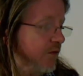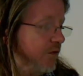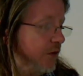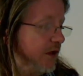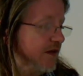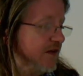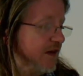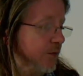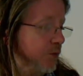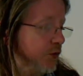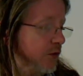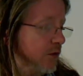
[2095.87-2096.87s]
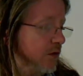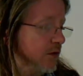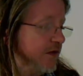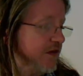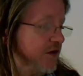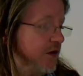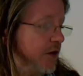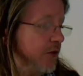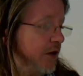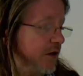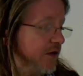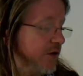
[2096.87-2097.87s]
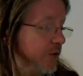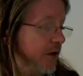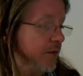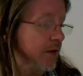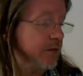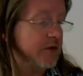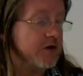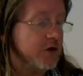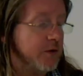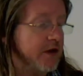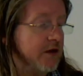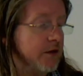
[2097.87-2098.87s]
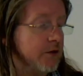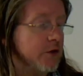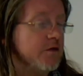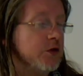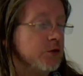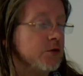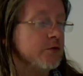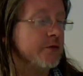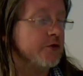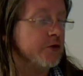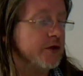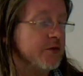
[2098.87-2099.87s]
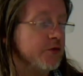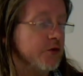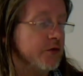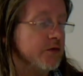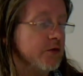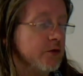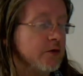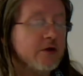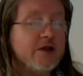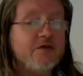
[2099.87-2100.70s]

for example, Sierra, so I'm assuming here a visual reporting point, or only